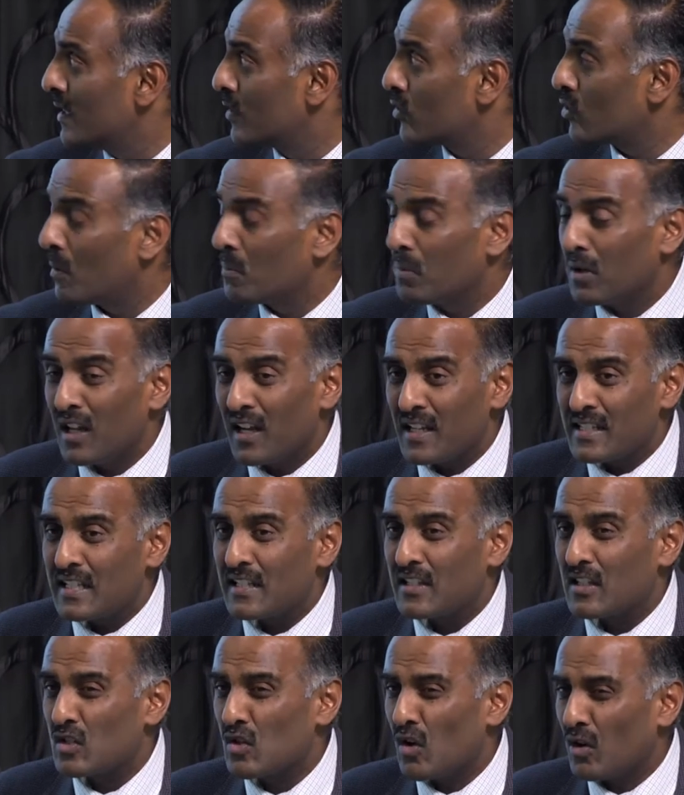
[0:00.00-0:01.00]

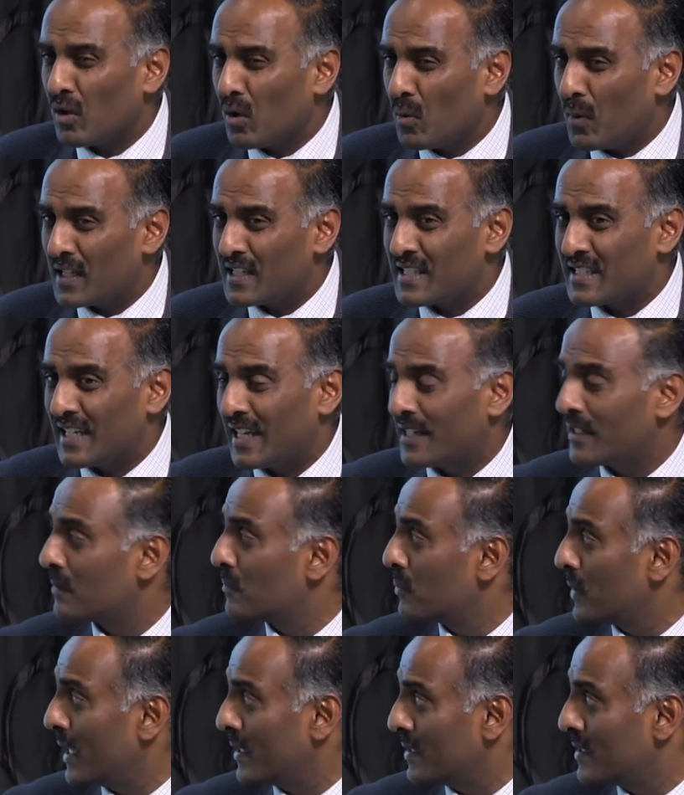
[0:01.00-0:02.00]
Thrombolysis is not quite standard
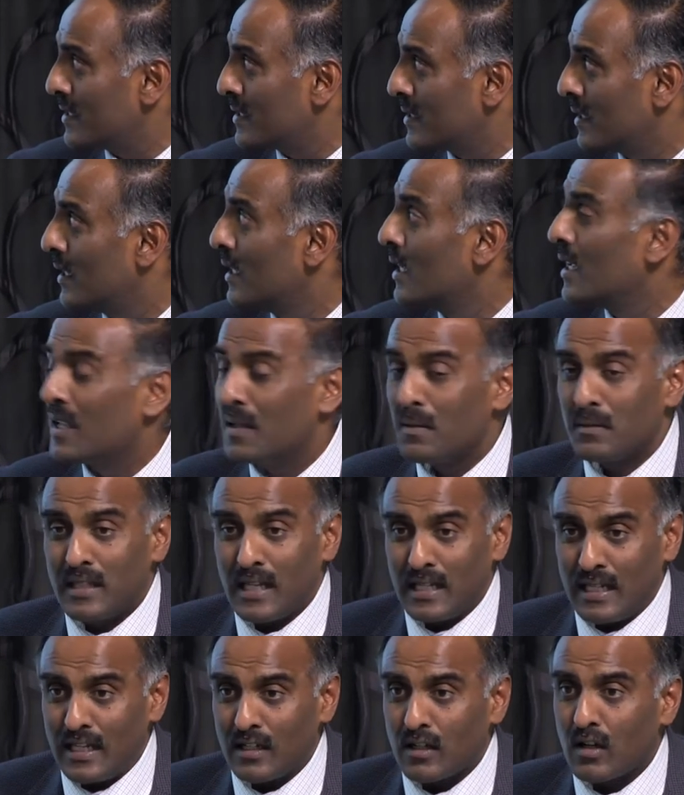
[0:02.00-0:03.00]
practice.
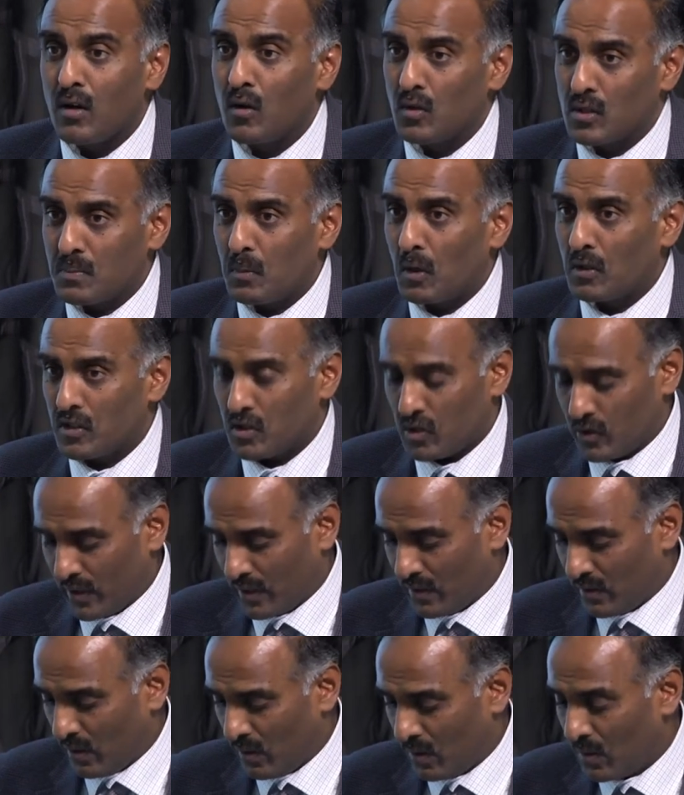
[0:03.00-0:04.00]
They need close
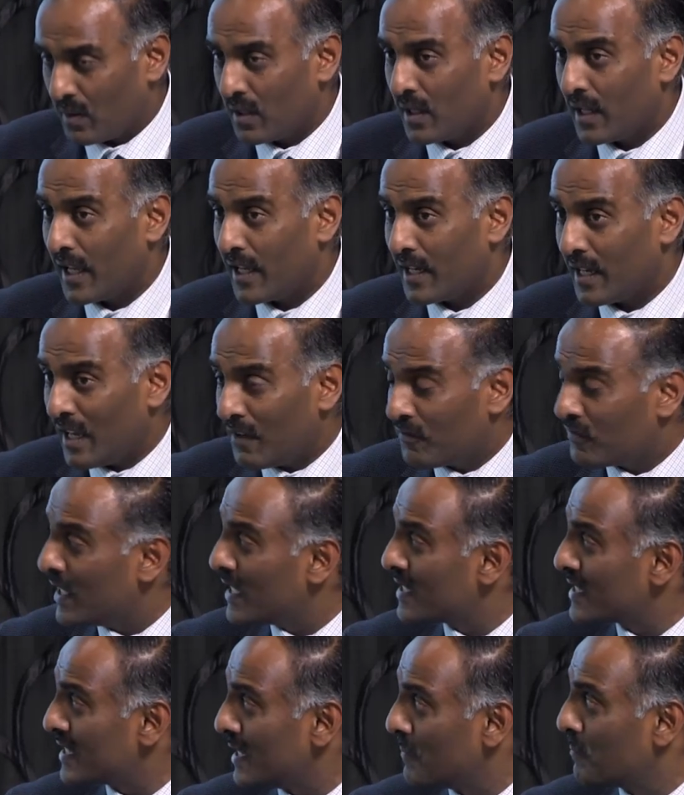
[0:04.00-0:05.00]
monitoring, though. And if they
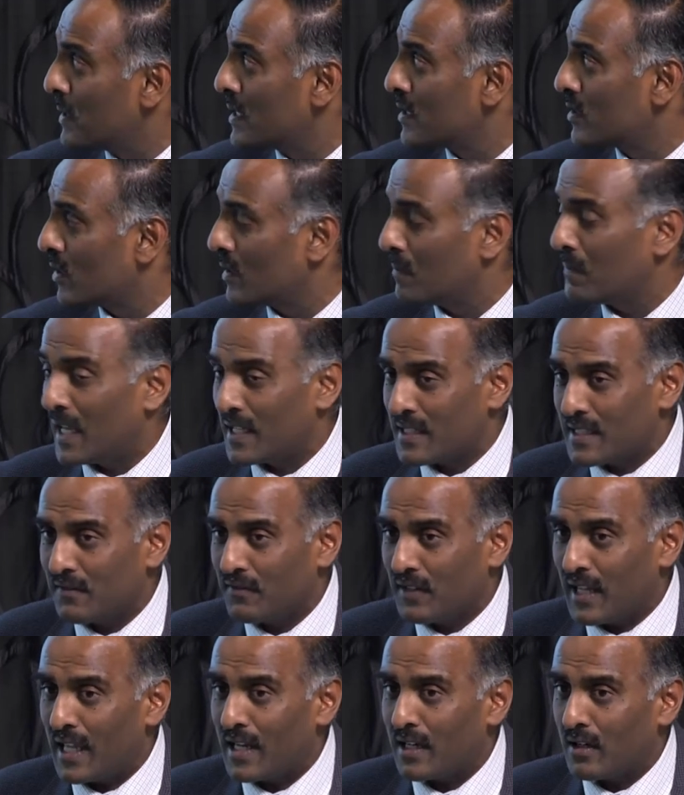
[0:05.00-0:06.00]
slip into the massive
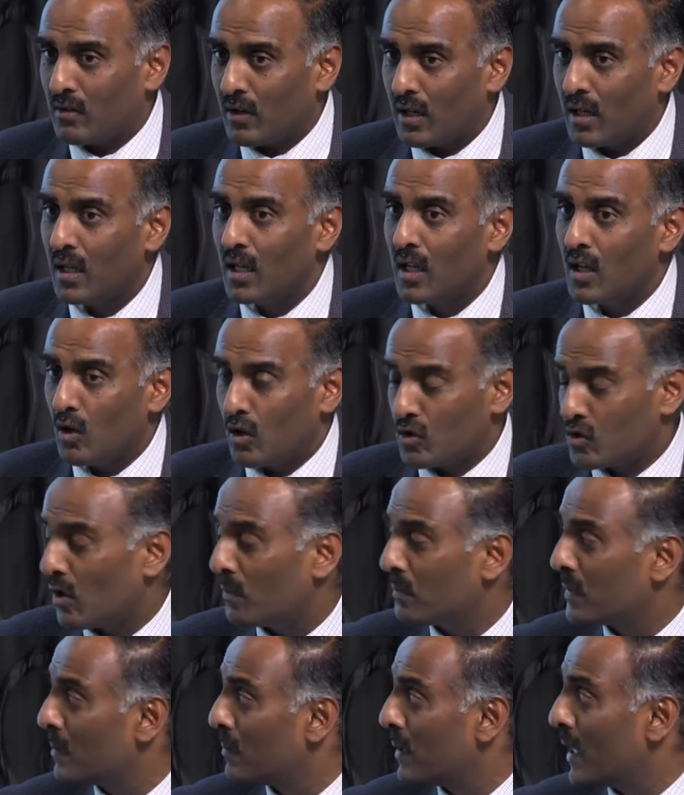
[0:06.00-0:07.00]
category or
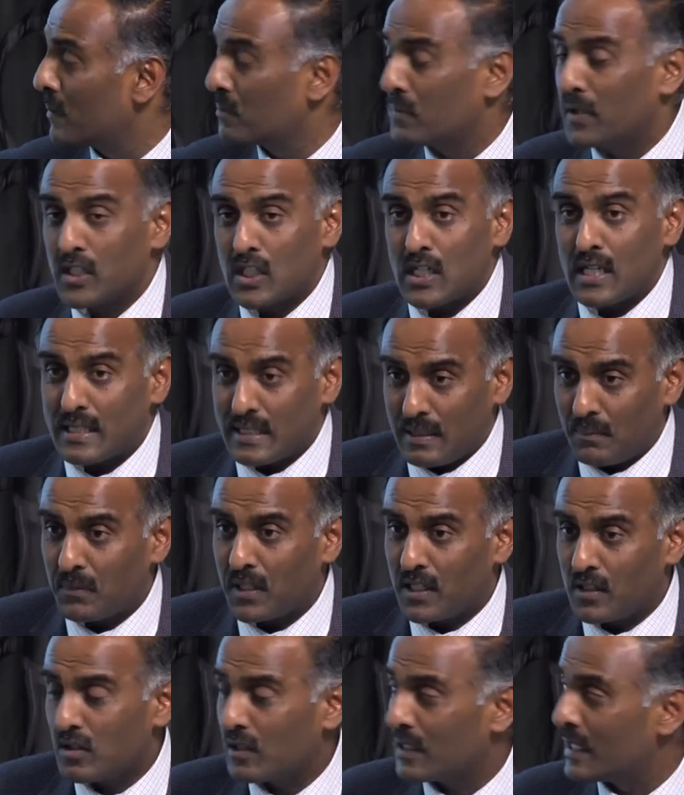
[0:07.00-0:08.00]
drop their blood pressure, it's
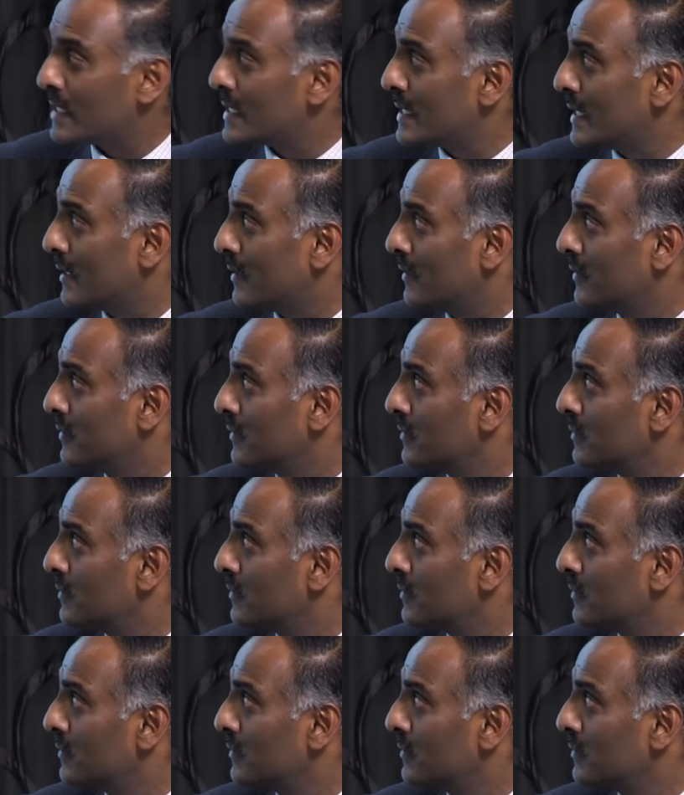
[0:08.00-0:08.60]
something to consider.